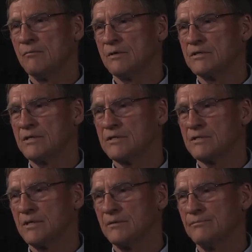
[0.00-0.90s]
which
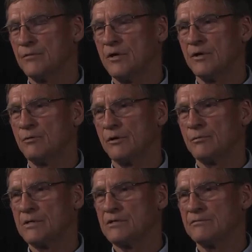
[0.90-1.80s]
is uh, uh,
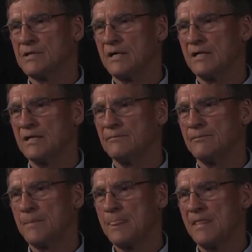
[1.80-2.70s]
northwest of Saigon,
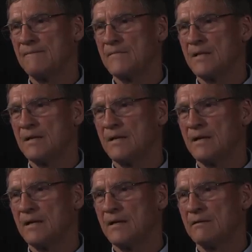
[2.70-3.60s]

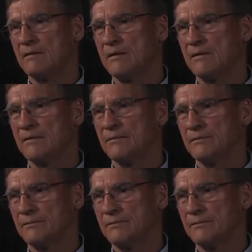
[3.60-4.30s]
and uh,